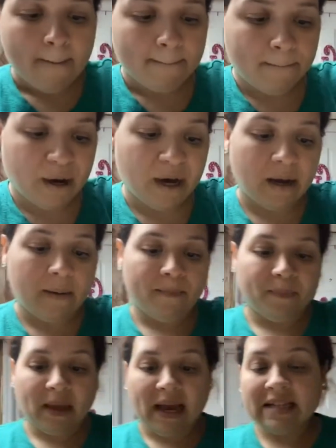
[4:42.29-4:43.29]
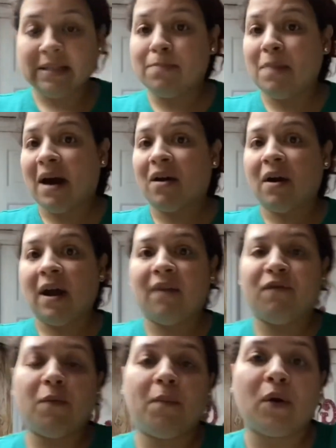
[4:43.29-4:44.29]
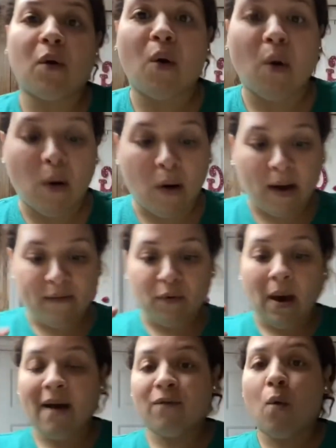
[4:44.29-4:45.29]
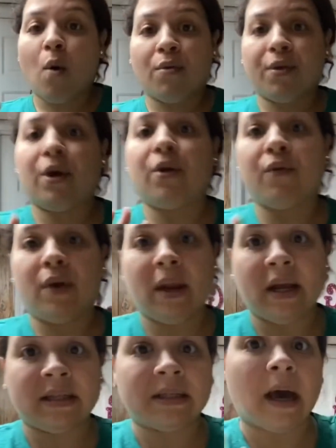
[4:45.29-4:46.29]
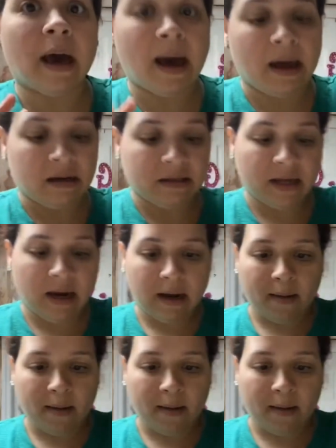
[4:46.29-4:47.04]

but it's better if you if you have all the ingredients ahead of time,